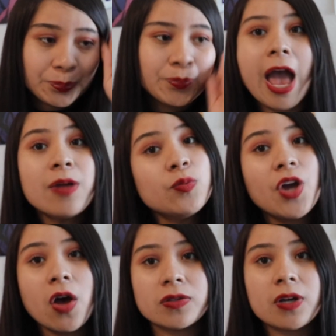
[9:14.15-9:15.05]
And we
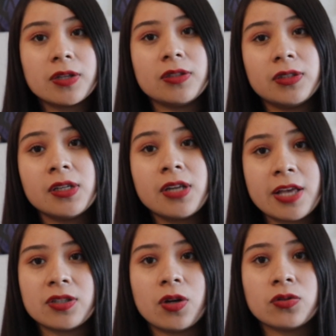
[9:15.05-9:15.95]
also got to see
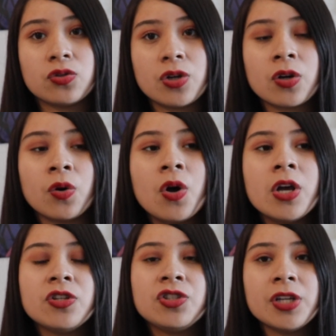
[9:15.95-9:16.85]
Nezuko's struggle.
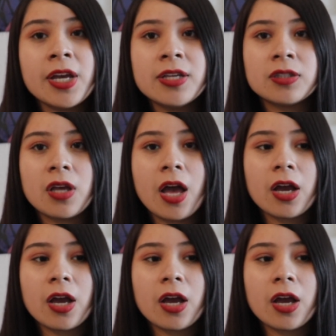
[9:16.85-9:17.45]
She is